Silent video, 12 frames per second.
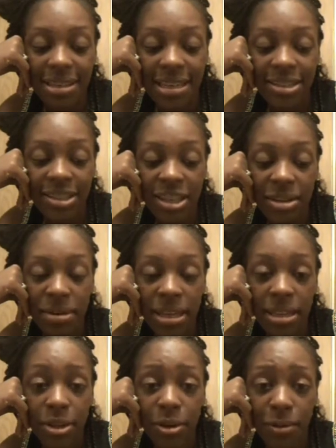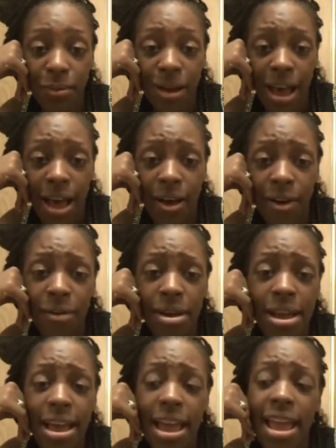it took me a little while,
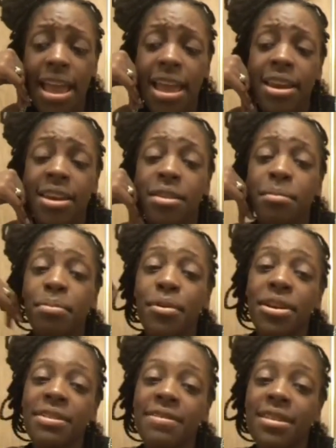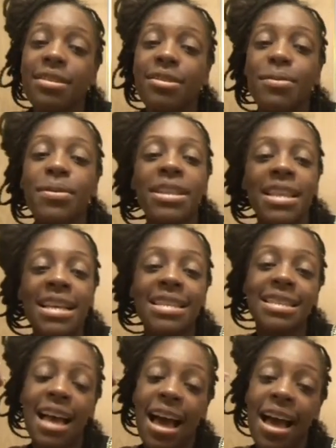and the point of doing these,